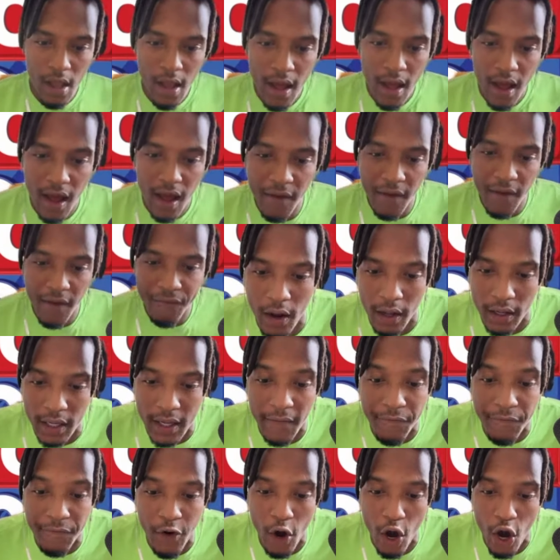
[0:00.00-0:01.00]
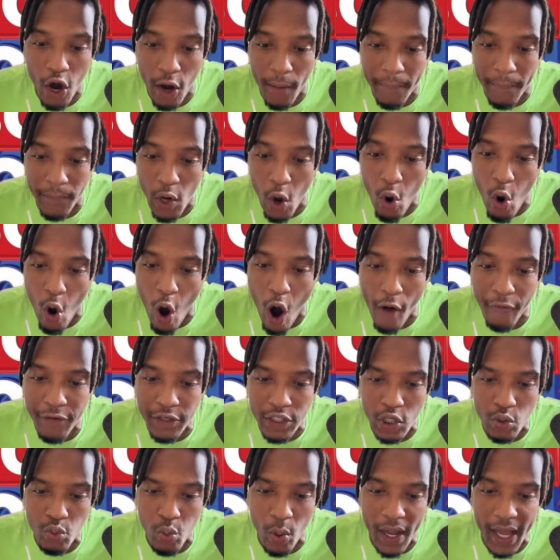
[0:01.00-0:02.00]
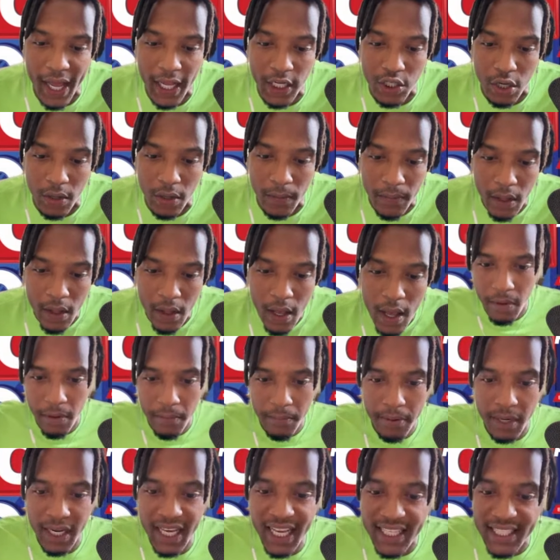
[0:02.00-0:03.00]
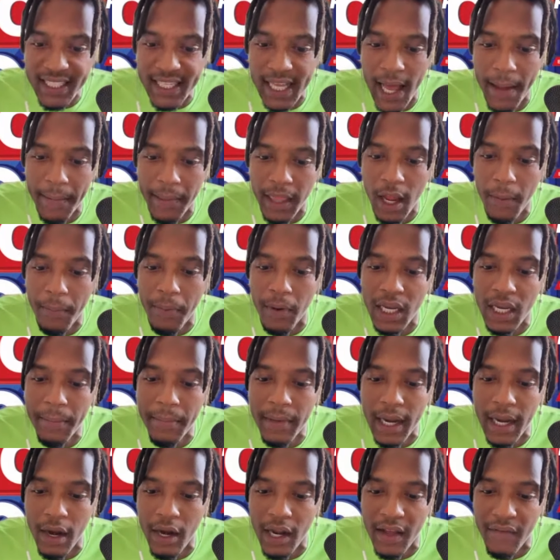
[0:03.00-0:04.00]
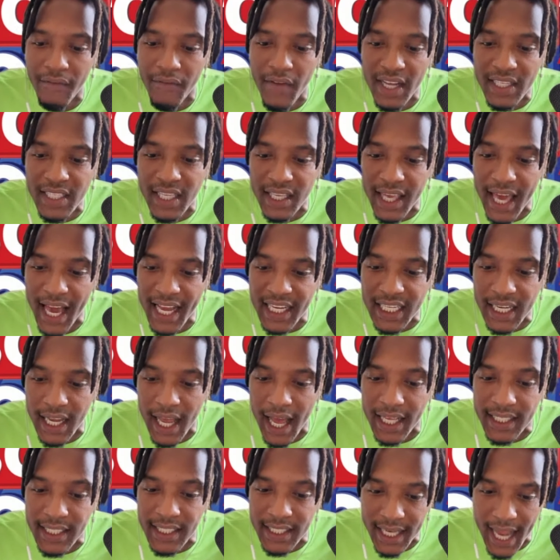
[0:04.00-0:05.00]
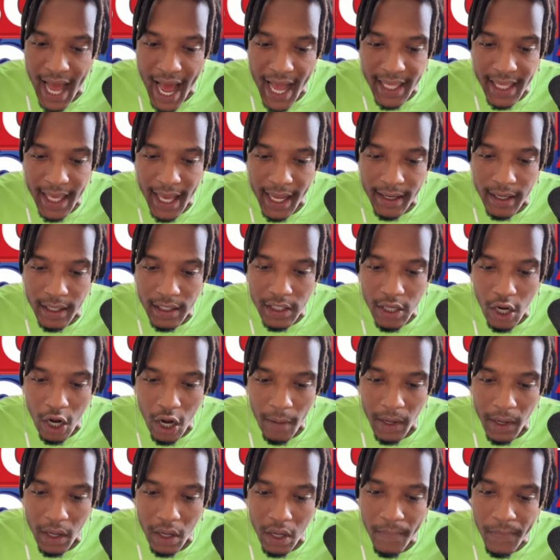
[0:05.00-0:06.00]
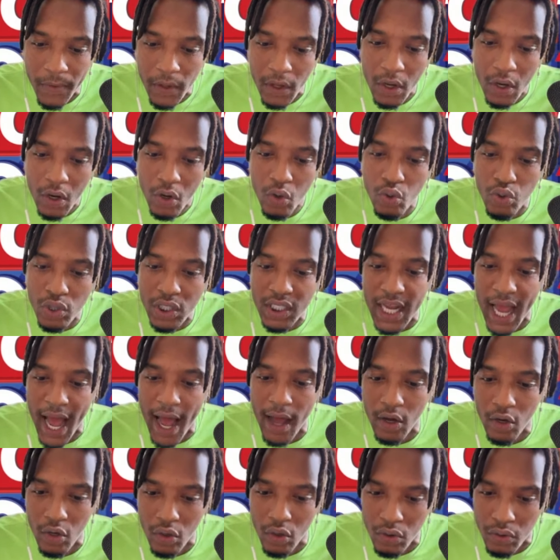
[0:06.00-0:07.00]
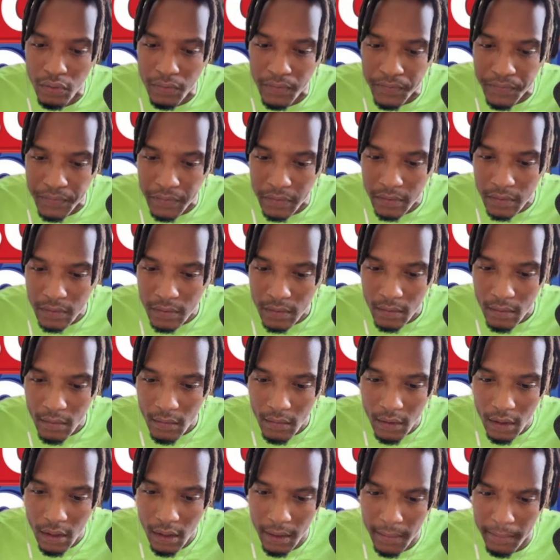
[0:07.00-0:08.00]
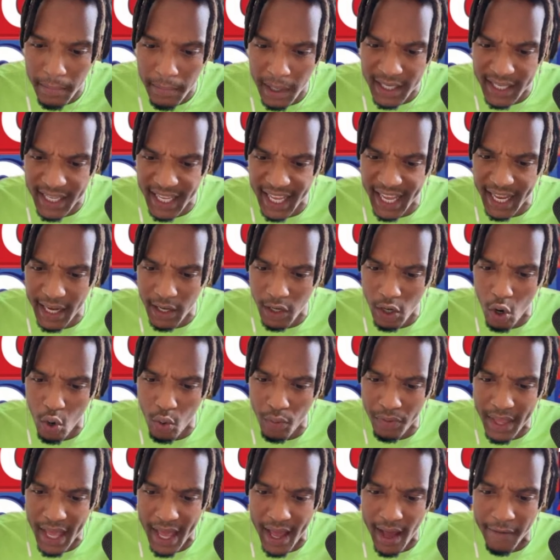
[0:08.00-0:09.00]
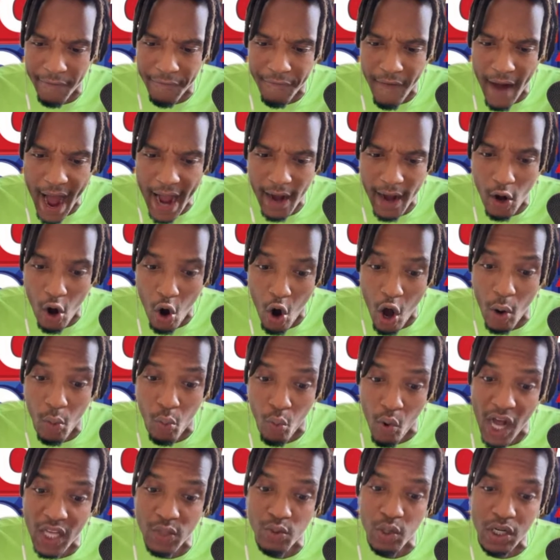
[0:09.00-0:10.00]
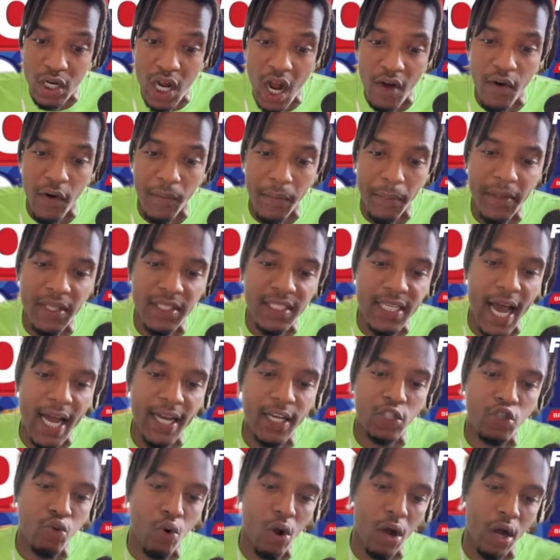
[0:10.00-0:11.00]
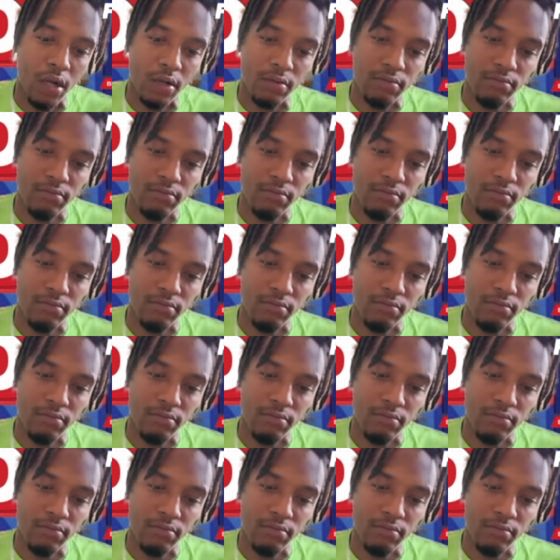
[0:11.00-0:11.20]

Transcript: Officials confirmed no officers were injured. Police said their preliminary investigation has not yet determined who shot who, but did note that a firearm was recovered from inside the truck.